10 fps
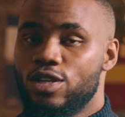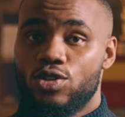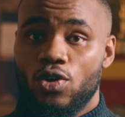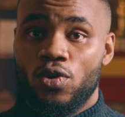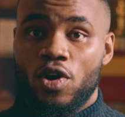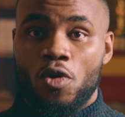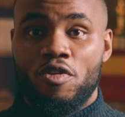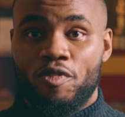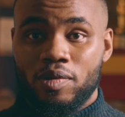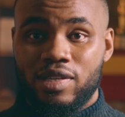So
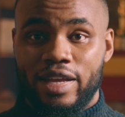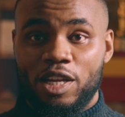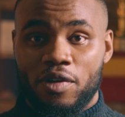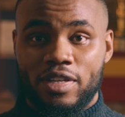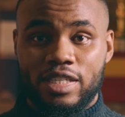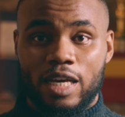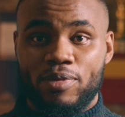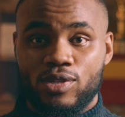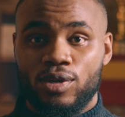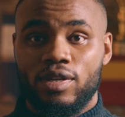we've come to the end of this
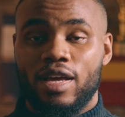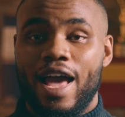episode,